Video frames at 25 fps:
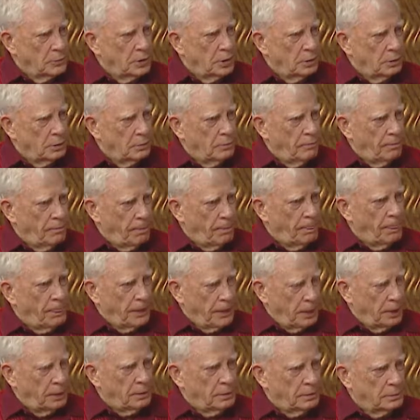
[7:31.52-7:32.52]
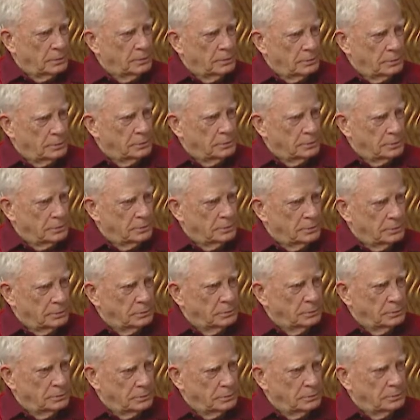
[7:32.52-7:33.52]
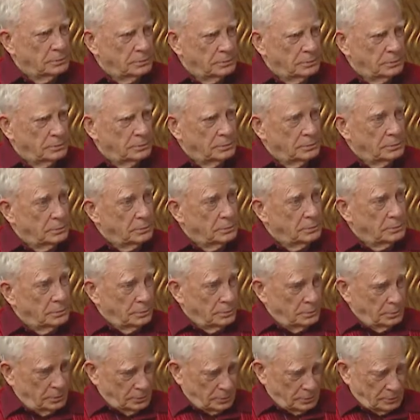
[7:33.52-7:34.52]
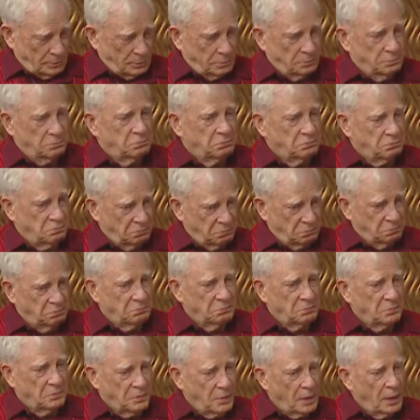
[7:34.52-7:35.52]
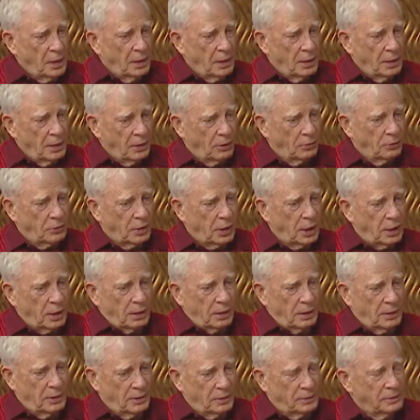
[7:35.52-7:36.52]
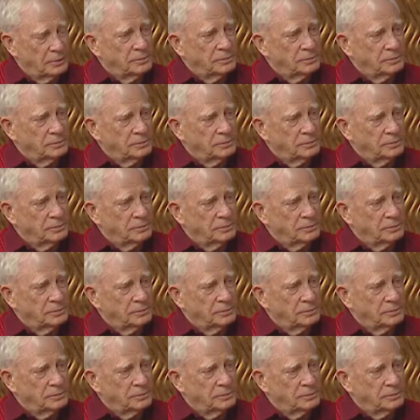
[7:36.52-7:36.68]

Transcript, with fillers: all day. So we have to be, you know, okay. frugal.